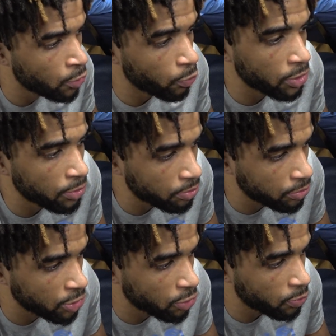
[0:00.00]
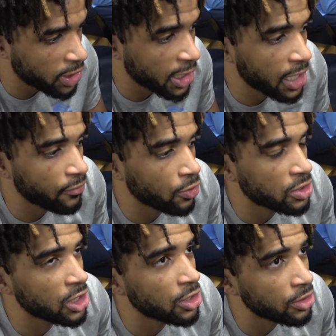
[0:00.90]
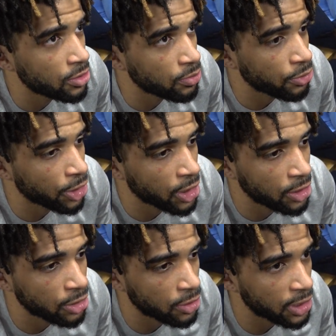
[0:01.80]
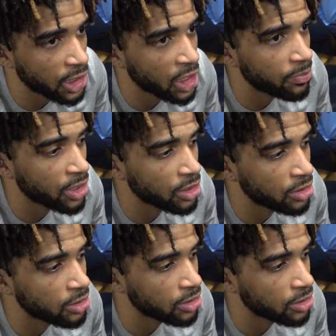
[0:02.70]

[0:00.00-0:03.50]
when we hit adversity, we're going to get up and